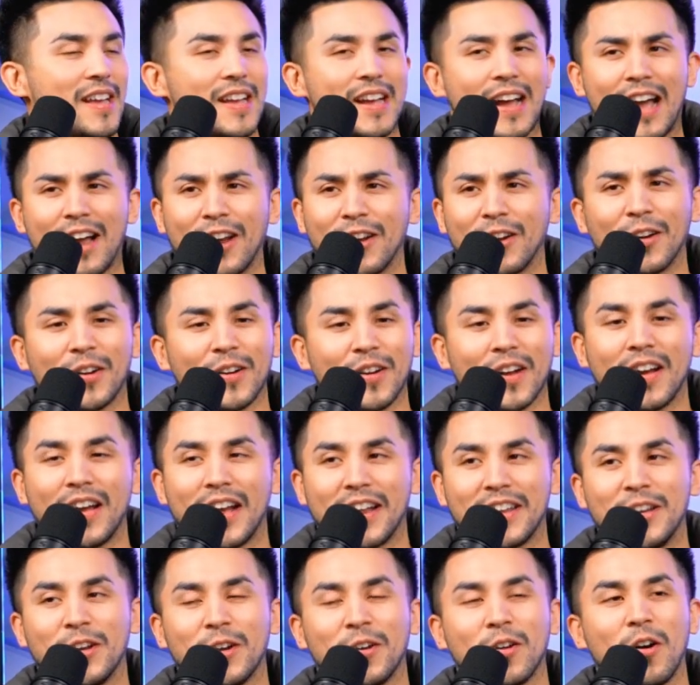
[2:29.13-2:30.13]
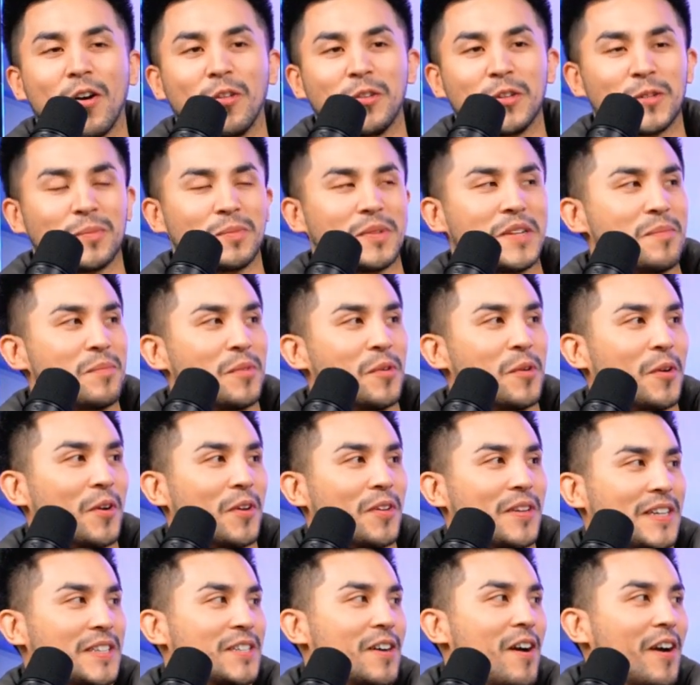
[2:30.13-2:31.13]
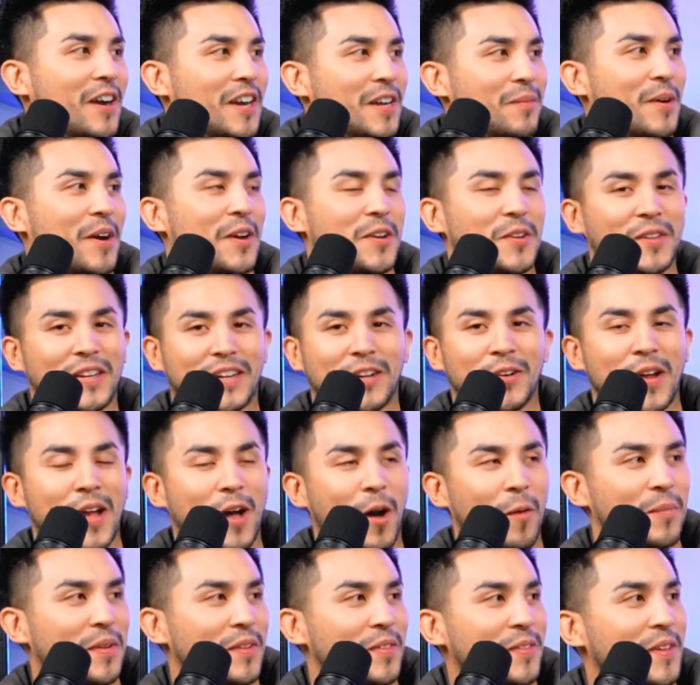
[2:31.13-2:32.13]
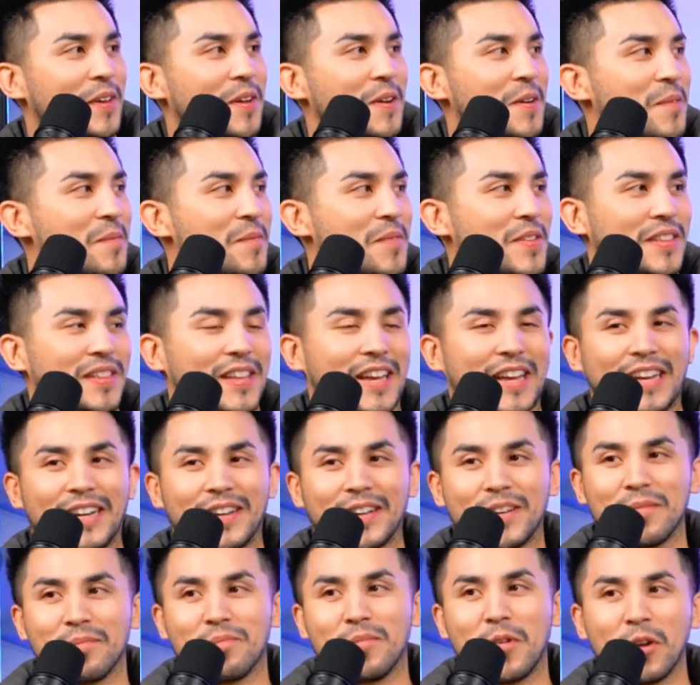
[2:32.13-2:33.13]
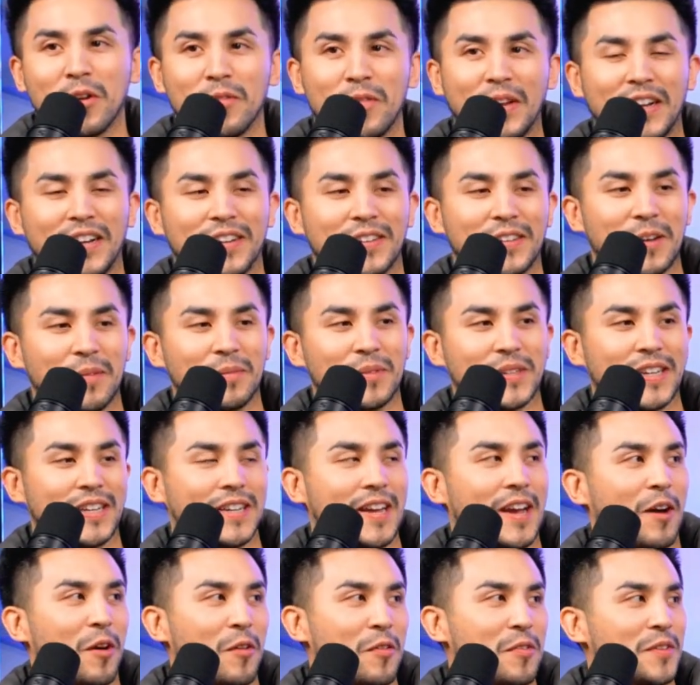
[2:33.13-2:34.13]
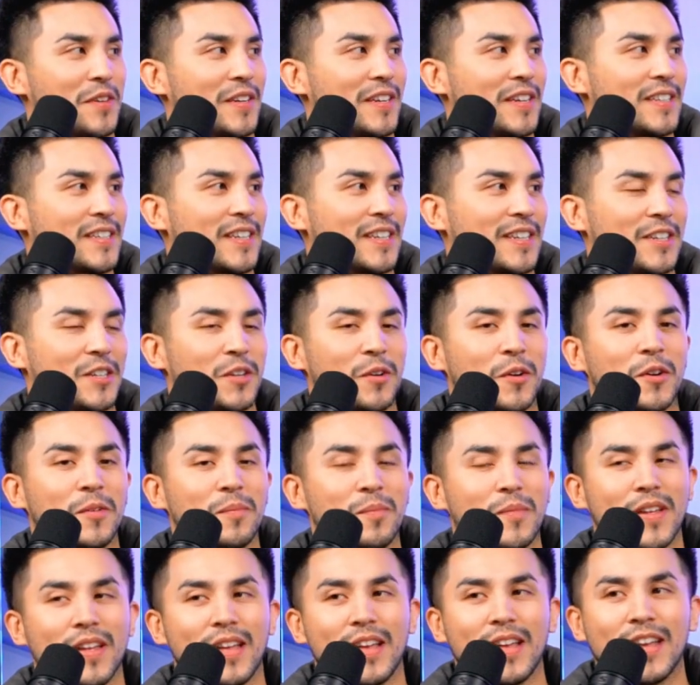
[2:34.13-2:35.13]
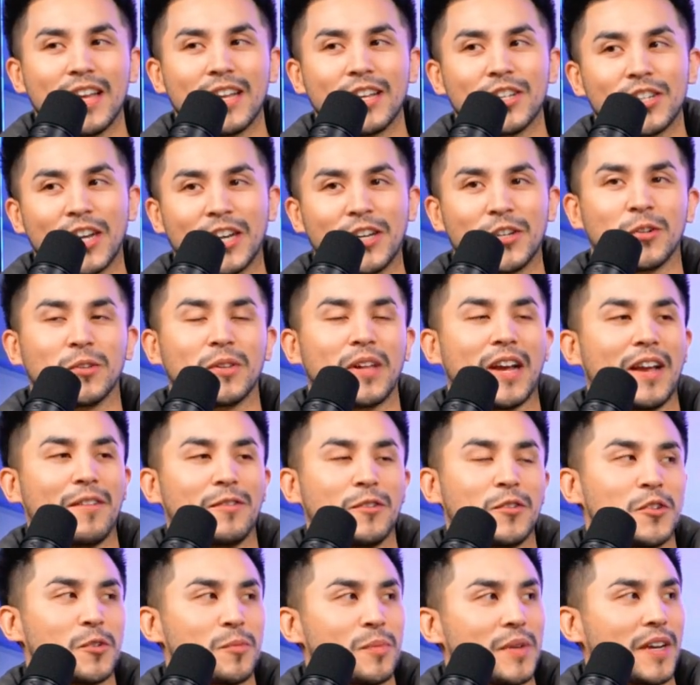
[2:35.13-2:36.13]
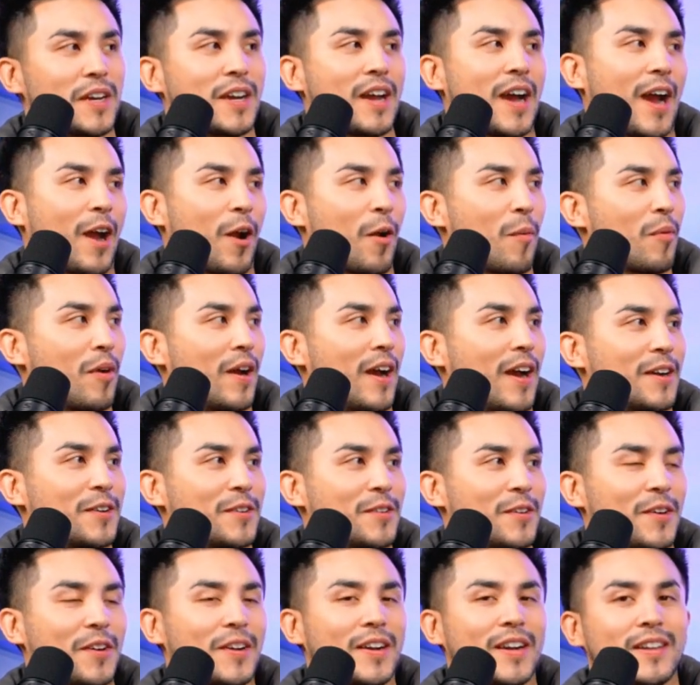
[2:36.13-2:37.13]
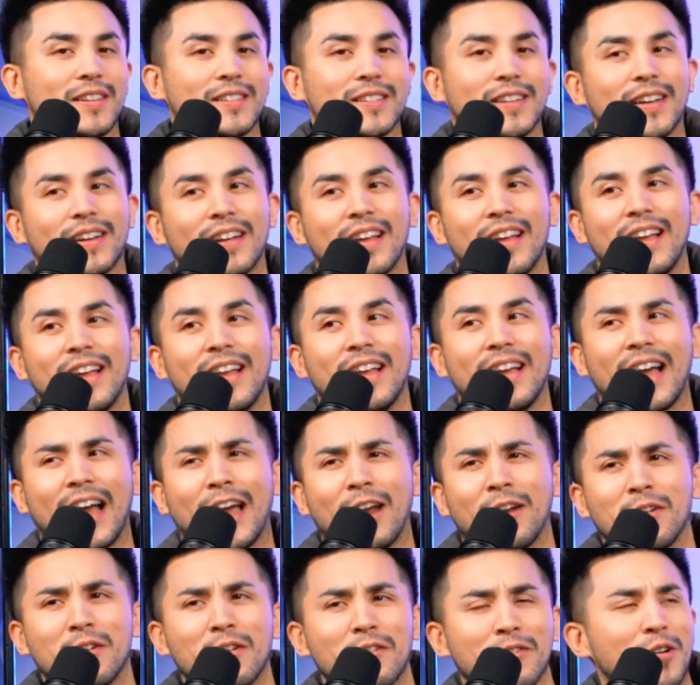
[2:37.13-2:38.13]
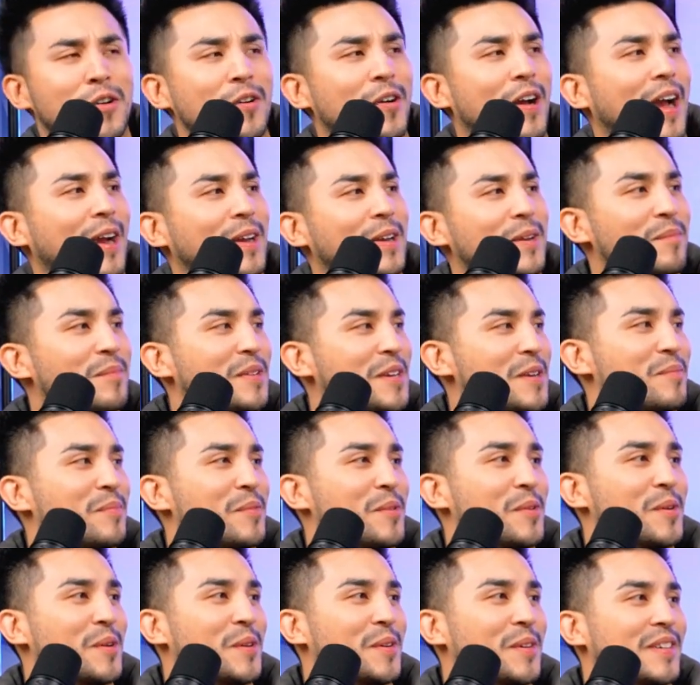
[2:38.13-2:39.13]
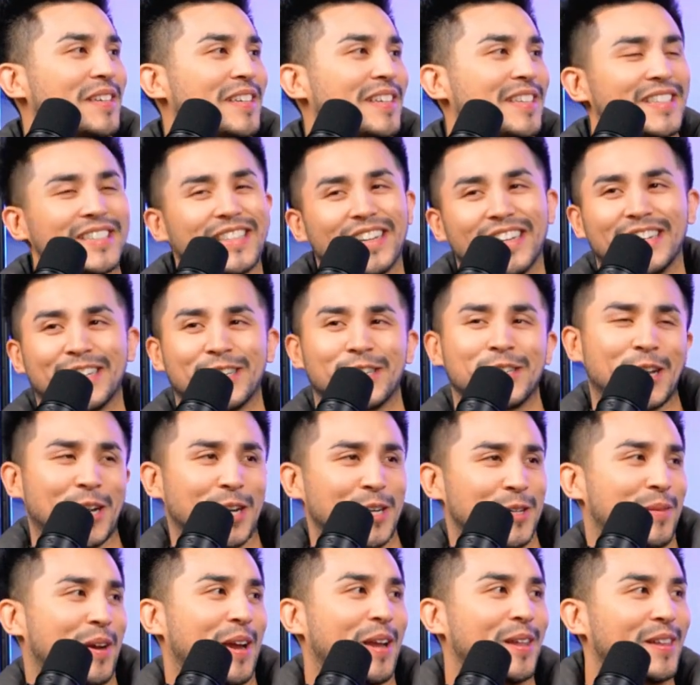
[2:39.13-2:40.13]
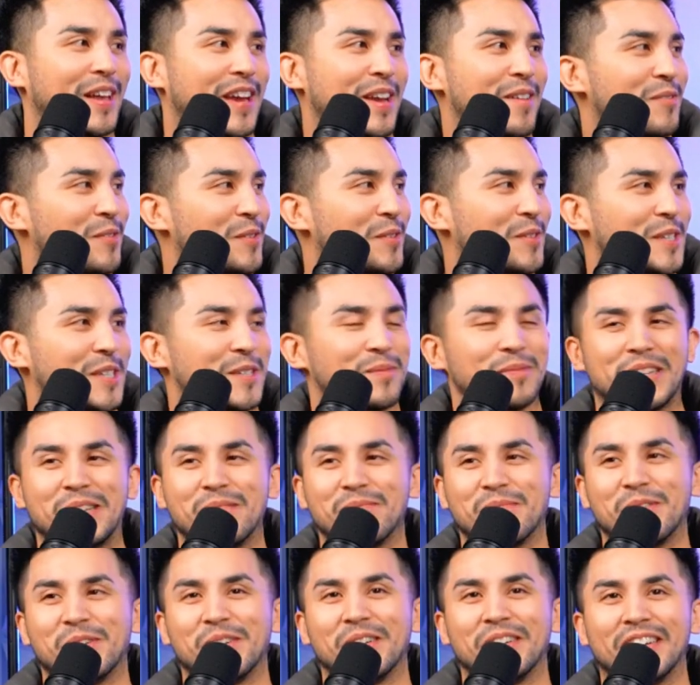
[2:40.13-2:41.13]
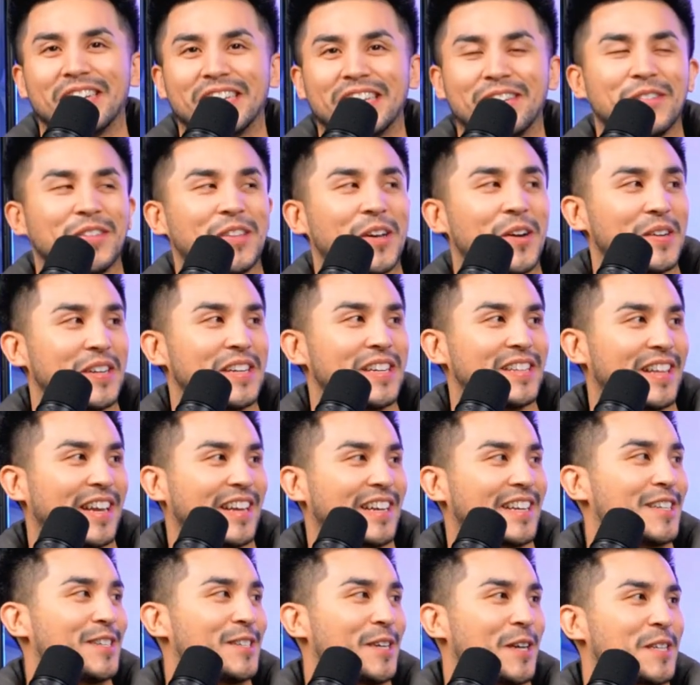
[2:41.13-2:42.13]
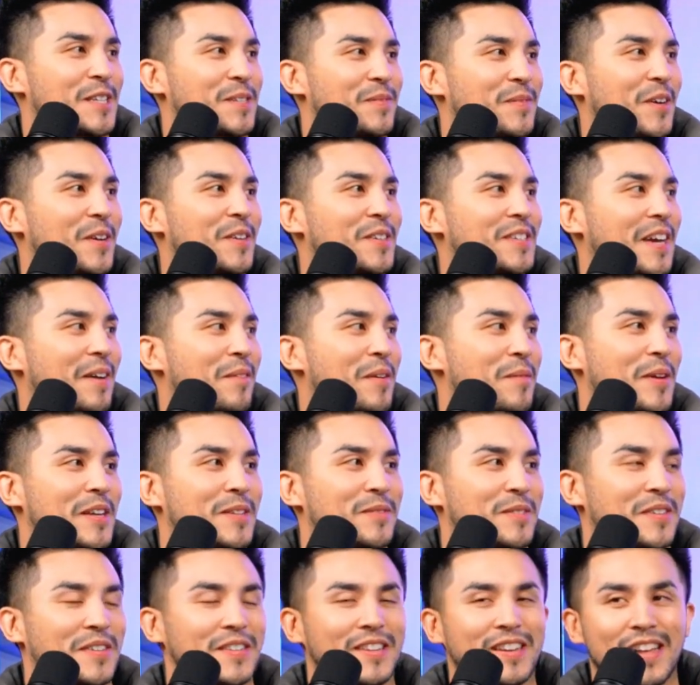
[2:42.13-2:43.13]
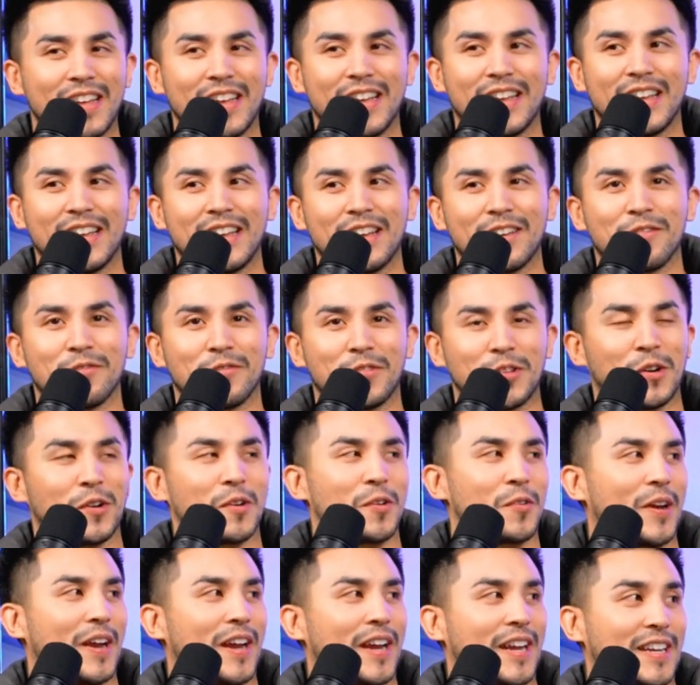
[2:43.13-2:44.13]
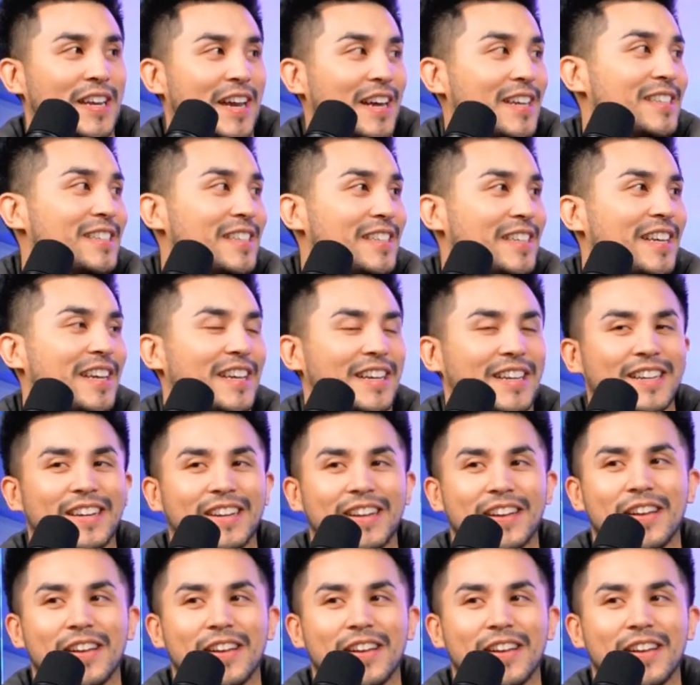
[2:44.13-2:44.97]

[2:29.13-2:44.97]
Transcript: I hear all these people are like talking about you, like you're helping them, like motivating them to get healthy. It's like, you know what, change your life, you should be a chiropractor. And I was like, I don't know if cracking people is going to change my life with these people. Even though he like adjusts me all the time, it makes me feel great. And he actually like